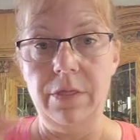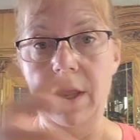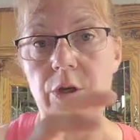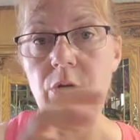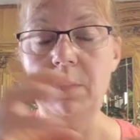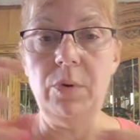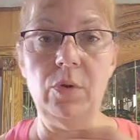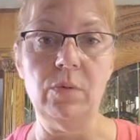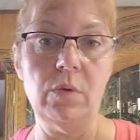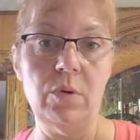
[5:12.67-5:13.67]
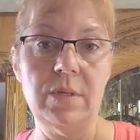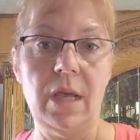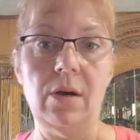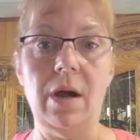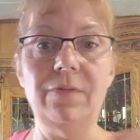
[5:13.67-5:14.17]
Then you can pull the
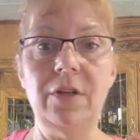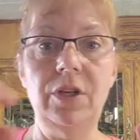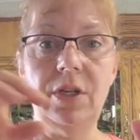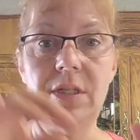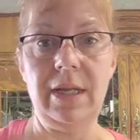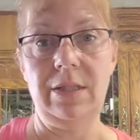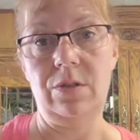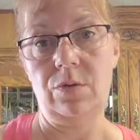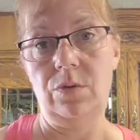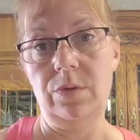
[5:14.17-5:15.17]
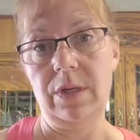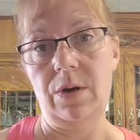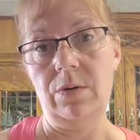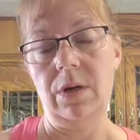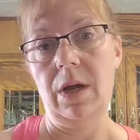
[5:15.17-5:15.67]
rosette off, then you can take the screws
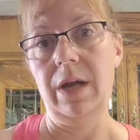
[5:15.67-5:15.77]
out.